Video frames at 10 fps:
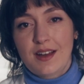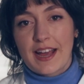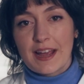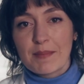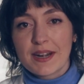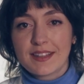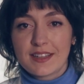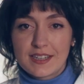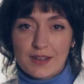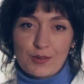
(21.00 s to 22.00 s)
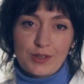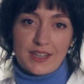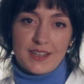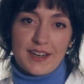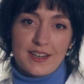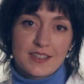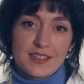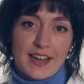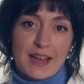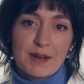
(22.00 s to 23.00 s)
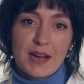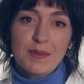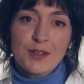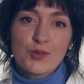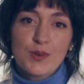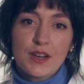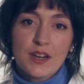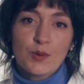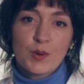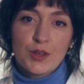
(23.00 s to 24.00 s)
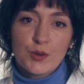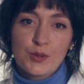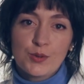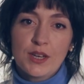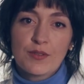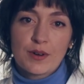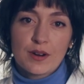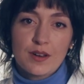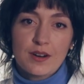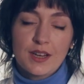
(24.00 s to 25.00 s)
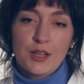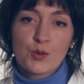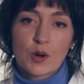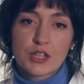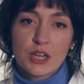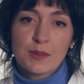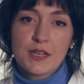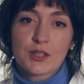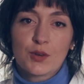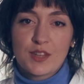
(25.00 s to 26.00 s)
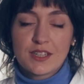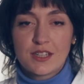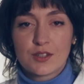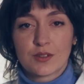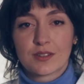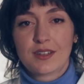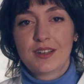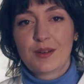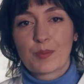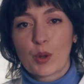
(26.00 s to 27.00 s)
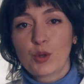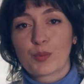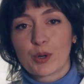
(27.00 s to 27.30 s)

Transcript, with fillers: I am María Teresa Fontán Yanes. I am happy to be here with you to dig further into our subject of the season, product